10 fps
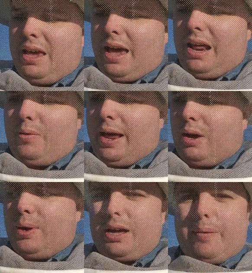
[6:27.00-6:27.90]
anyway,
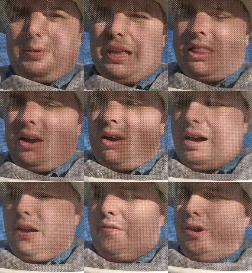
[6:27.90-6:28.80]
quick update there
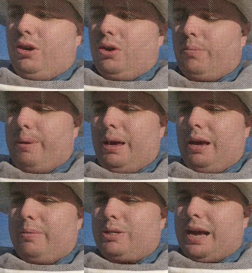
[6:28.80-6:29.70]
again for you newer
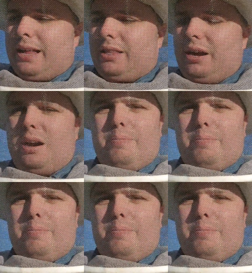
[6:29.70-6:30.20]
beekeepers out there.